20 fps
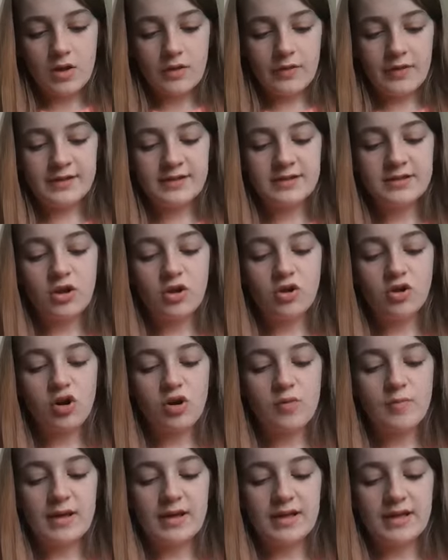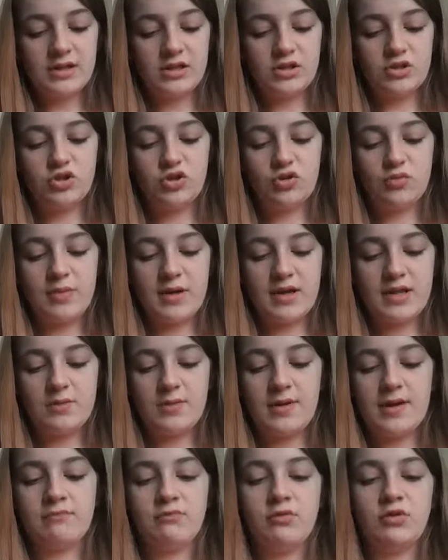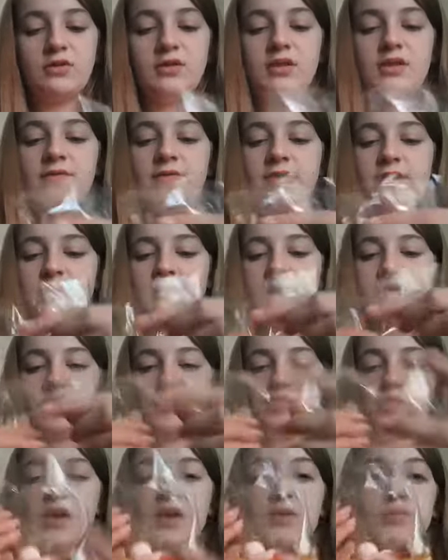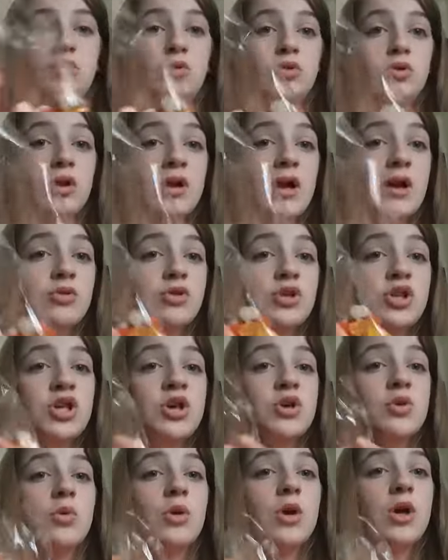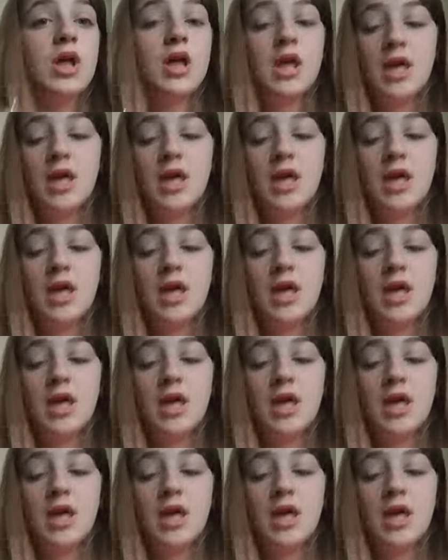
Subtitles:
This is all going back in the tub, by the way. I'm not leaving it in this bag, but look how cute.